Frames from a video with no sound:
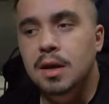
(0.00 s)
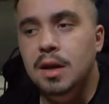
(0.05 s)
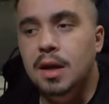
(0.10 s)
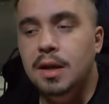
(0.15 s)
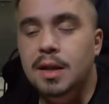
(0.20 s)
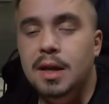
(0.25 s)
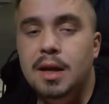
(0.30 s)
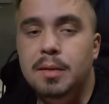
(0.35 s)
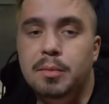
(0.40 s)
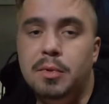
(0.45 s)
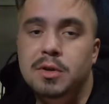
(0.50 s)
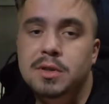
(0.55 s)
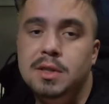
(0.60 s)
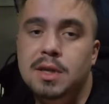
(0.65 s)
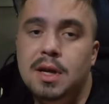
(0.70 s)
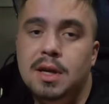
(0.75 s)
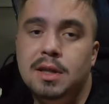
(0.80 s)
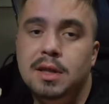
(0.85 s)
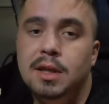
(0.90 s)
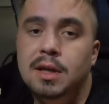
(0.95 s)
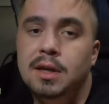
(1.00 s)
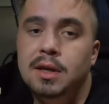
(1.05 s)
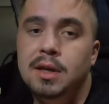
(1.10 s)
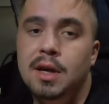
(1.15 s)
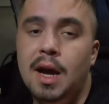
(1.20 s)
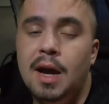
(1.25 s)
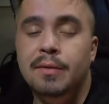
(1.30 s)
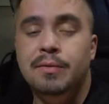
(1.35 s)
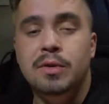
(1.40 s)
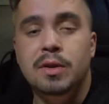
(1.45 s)
and then most likely
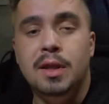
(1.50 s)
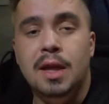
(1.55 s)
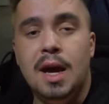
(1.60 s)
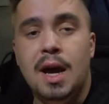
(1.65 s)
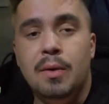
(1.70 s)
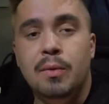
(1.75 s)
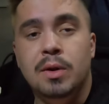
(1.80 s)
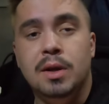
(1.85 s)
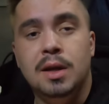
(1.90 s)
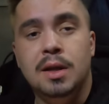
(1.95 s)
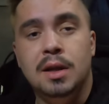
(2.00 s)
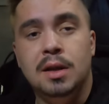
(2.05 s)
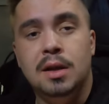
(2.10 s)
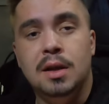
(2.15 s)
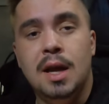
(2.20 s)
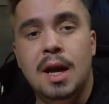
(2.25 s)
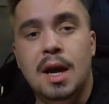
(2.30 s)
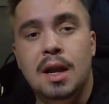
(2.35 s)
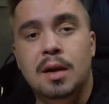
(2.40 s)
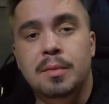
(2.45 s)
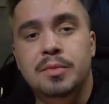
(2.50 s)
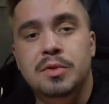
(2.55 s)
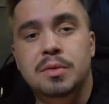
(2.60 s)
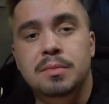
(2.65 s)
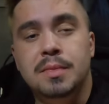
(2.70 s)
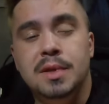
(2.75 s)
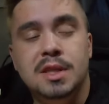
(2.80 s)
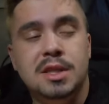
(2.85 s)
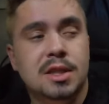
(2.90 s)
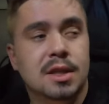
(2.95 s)
after that we're gonna head up to
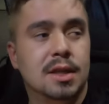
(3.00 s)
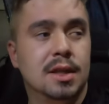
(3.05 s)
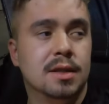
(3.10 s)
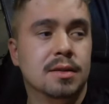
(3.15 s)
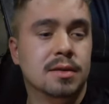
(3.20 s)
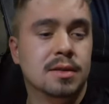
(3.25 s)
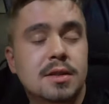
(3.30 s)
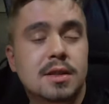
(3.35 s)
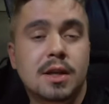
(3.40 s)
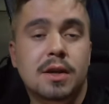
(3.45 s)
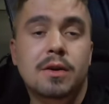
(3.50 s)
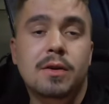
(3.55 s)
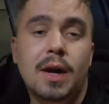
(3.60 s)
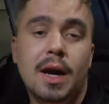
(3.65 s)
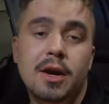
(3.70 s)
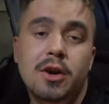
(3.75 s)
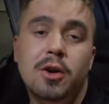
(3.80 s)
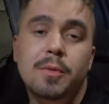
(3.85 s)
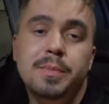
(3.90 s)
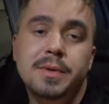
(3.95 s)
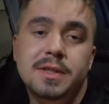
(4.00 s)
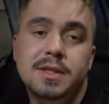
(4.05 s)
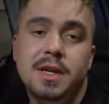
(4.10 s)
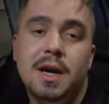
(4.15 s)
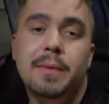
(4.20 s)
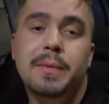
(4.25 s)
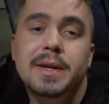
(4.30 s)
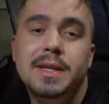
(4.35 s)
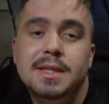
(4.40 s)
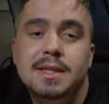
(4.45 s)
Michigan. So I hope you
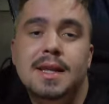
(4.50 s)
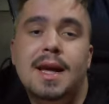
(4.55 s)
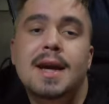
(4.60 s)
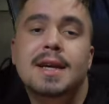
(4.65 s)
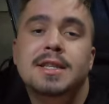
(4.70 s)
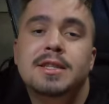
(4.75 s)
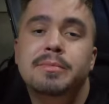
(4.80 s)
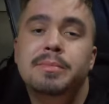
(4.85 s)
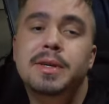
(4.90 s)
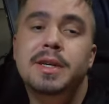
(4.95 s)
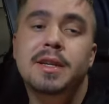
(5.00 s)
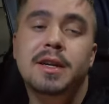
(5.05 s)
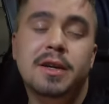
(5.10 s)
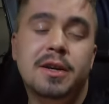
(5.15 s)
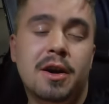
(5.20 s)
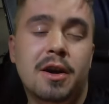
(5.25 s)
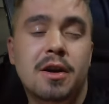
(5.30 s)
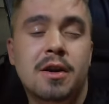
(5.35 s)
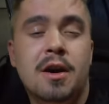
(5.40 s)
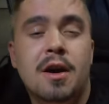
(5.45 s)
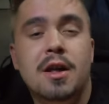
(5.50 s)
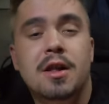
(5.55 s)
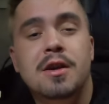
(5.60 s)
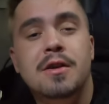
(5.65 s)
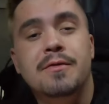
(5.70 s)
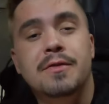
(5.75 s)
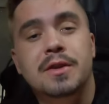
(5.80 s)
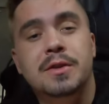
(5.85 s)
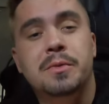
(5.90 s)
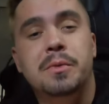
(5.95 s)
saw what it's like to be in a car hauler
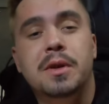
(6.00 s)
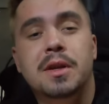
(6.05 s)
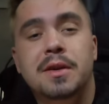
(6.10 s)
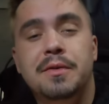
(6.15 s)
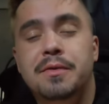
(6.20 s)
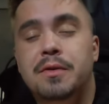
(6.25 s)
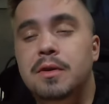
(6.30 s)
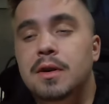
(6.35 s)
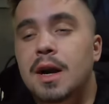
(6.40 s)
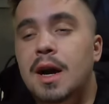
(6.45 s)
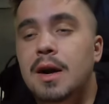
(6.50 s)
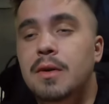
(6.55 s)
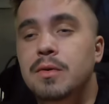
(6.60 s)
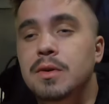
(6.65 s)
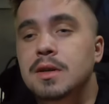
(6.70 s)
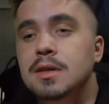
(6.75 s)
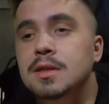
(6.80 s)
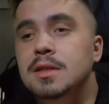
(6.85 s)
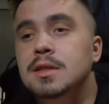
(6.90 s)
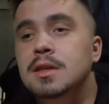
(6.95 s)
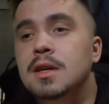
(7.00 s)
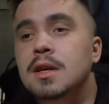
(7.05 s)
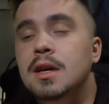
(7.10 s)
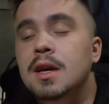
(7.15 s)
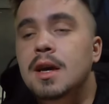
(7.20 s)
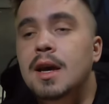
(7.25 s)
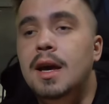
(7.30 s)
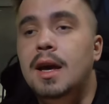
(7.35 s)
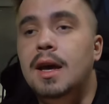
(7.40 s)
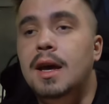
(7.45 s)
for 24 hours,
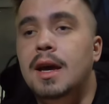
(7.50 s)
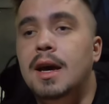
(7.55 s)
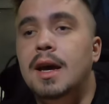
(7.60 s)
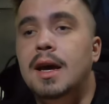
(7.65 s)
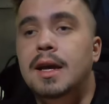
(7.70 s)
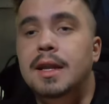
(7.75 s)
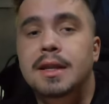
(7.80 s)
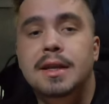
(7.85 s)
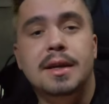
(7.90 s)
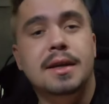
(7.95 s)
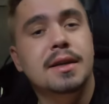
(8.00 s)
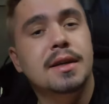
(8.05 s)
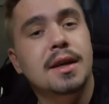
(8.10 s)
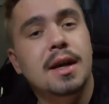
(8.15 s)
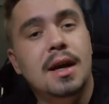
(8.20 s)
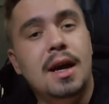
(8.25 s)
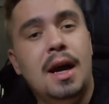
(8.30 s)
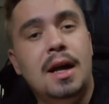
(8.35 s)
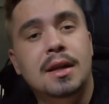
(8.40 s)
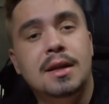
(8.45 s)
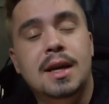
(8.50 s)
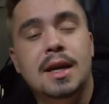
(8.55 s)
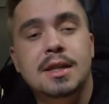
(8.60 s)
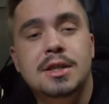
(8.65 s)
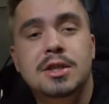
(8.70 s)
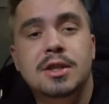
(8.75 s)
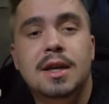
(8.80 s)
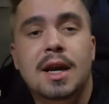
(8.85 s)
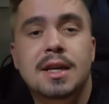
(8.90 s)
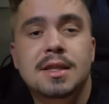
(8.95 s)
and I'll catch
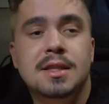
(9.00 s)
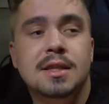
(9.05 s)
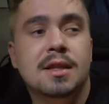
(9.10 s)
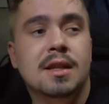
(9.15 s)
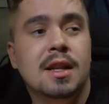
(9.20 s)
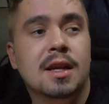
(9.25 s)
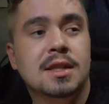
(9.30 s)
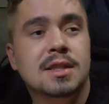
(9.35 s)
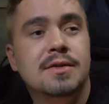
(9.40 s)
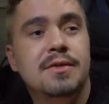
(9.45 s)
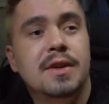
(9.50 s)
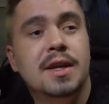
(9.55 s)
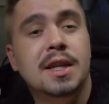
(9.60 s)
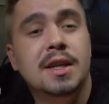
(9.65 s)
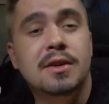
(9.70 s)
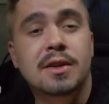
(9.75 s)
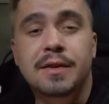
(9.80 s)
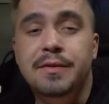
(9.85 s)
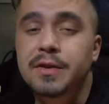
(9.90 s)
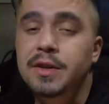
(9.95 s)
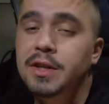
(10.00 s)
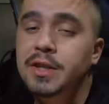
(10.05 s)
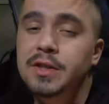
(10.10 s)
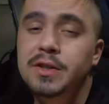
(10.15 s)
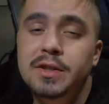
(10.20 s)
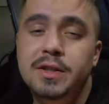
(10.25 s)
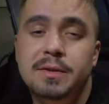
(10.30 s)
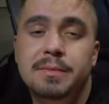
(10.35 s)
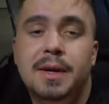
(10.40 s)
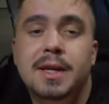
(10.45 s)
you guys in the next video. If you're new
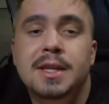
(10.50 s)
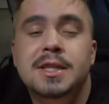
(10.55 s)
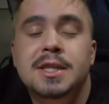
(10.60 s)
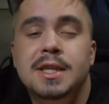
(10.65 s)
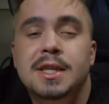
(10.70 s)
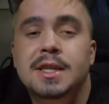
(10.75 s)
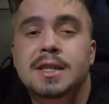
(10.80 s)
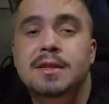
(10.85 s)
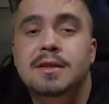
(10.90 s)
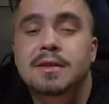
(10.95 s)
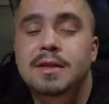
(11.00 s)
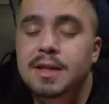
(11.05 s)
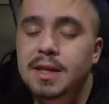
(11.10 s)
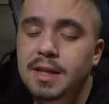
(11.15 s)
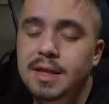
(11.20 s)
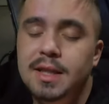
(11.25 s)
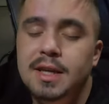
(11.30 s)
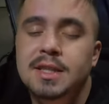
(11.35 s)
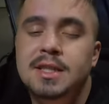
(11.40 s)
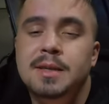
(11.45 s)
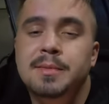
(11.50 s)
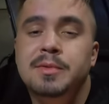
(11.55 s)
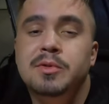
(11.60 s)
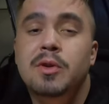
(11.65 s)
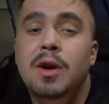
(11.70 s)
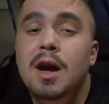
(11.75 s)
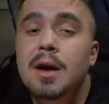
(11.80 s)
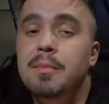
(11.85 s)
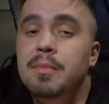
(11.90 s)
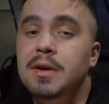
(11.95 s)
to my channel, hit that
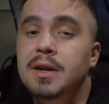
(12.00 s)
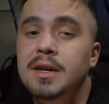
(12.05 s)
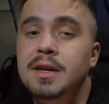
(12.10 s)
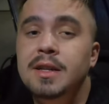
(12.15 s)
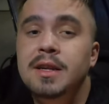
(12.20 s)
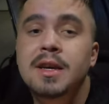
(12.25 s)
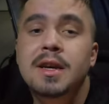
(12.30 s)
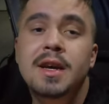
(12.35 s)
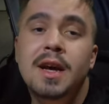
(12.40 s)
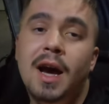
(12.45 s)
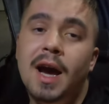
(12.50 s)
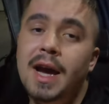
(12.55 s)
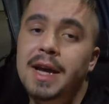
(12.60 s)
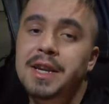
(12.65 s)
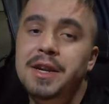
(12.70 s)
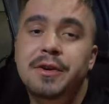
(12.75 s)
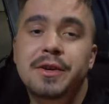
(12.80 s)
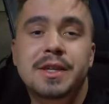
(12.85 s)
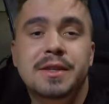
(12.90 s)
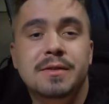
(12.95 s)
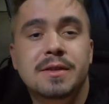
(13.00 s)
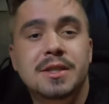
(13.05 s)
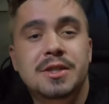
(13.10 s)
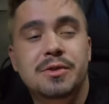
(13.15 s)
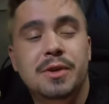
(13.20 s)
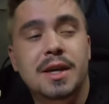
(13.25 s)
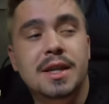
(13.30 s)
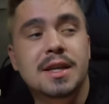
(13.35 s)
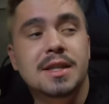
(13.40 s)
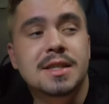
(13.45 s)
subscribe button. I know you
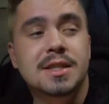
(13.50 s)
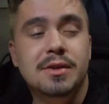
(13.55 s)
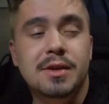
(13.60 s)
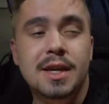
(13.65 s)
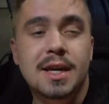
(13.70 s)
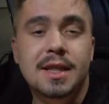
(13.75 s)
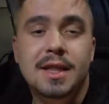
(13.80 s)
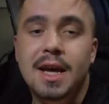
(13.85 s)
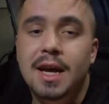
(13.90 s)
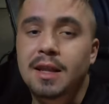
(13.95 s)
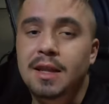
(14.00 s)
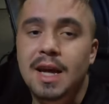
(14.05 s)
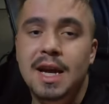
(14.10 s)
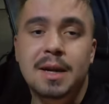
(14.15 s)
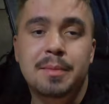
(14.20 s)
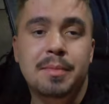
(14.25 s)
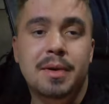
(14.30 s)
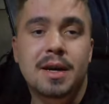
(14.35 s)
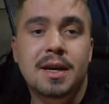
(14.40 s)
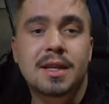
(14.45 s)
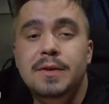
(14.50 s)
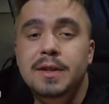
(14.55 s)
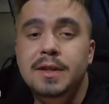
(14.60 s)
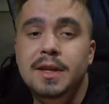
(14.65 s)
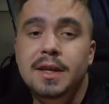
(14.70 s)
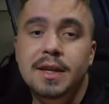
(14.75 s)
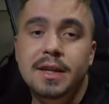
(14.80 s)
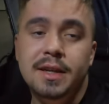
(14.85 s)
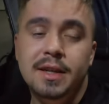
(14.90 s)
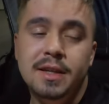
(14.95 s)
enjoyed it, so hit that like button. If you
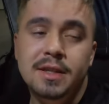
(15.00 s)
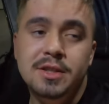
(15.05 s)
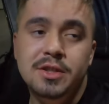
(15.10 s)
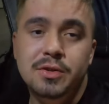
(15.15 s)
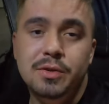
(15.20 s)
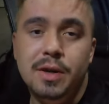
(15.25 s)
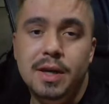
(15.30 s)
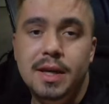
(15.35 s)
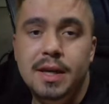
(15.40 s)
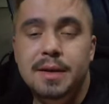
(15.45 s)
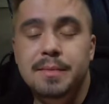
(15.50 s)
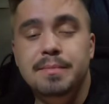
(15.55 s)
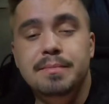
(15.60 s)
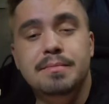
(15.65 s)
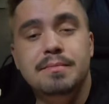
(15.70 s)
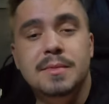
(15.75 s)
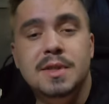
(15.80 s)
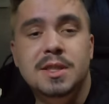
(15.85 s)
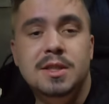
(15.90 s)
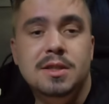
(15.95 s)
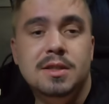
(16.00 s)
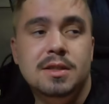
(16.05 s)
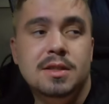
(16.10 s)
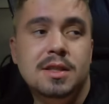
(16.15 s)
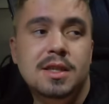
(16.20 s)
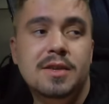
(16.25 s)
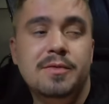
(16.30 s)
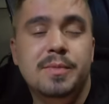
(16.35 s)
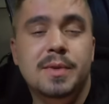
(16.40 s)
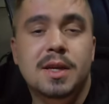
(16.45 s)
didn't enjoy it, then just
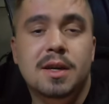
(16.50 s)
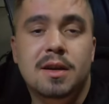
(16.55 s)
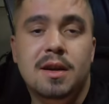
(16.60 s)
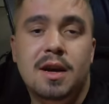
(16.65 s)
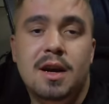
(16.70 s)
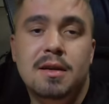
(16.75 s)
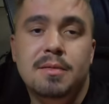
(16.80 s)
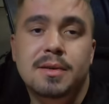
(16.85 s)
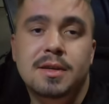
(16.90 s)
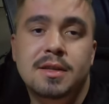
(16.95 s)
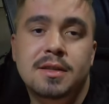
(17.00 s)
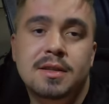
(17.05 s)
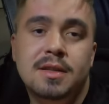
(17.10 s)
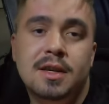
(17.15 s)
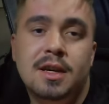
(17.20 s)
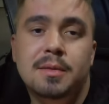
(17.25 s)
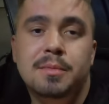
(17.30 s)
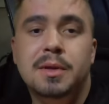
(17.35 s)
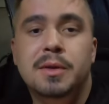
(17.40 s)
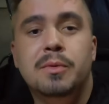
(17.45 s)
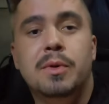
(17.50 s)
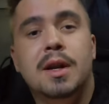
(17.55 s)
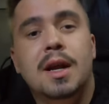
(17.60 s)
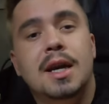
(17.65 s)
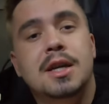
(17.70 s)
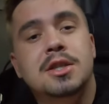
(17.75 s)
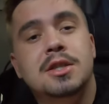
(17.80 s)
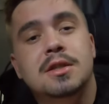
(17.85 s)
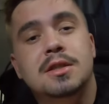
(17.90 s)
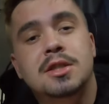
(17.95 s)
leave me a comment and tell me what I
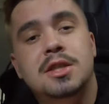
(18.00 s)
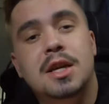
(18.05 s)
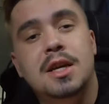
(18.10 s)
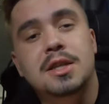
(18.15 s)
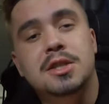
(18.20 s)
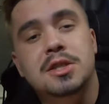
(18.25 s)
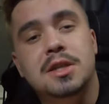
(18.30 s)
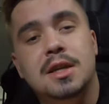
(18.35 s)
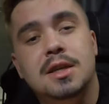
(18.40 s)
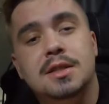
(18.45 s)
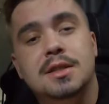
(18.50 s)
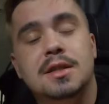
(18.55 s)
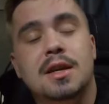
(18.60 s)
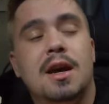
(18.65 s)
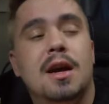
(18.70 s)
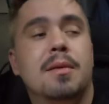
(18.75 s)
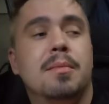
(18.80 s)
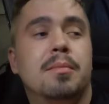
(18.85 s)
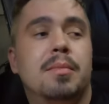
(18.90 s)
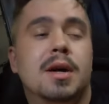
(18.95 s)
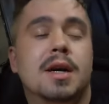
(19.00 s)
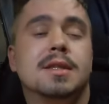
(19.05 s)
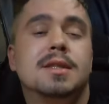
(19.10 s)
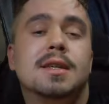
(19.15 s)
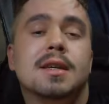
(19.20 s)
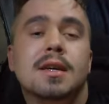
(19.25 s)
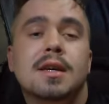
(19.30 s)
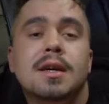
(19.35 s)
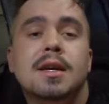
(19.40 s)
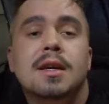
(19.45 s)
should change next time. But
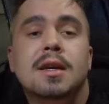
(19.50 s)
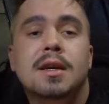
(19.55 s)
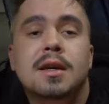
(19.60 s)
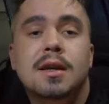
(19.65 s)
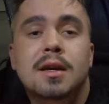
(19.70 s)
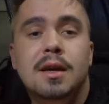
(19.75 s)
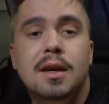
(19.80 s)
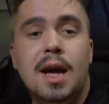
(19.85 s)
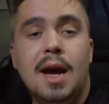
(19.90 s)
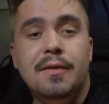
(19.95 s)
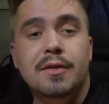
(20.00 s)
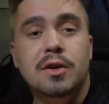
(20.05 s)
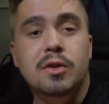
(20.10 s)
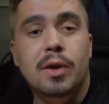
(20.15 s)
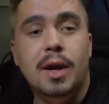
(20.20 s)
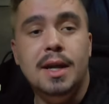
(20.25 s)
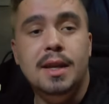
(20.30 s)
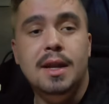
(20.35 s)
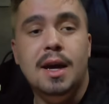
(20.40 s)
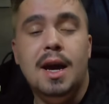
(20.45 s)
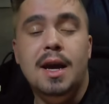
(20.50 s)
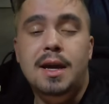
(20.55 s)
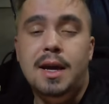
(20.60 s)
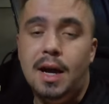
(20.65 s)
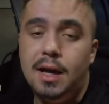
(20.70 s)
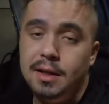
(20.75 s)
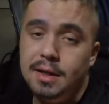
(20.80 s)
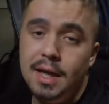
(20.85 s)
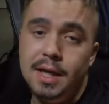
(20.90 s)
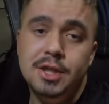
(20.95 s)
have a great night.
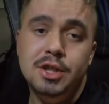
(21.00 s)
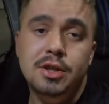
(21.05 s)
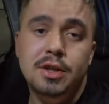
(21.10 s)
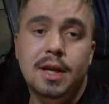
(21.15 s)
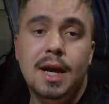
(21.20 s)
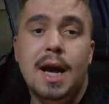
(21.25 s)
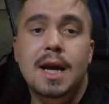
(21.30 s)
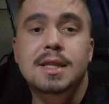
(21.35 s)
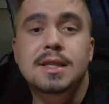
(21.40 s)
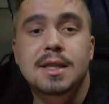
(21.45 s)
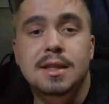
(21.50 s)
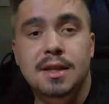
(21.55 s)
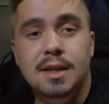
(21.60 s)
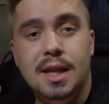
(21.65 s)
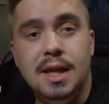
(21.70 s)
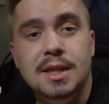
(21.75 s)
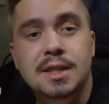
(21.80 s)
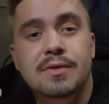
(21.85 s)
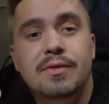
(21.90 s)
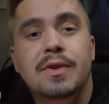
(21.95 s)
I'll catch you guys in the next